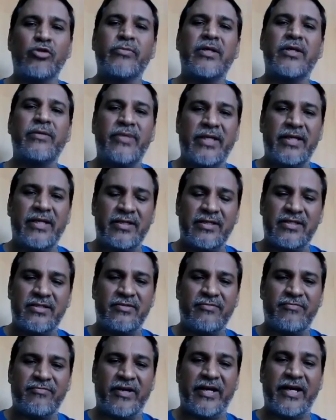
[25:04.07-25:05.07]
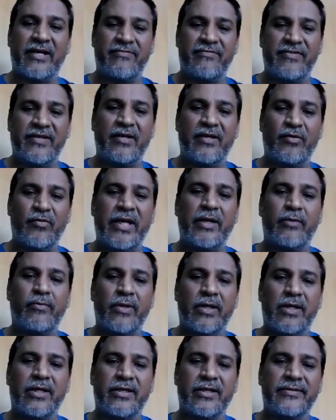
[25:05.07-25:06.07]
human beings forget fear very
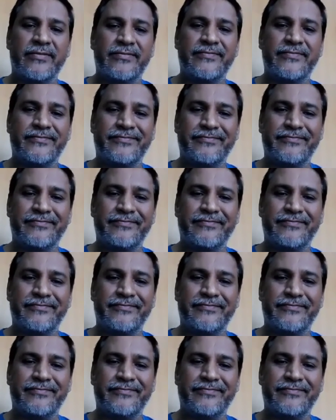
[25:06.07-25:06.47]
quickly.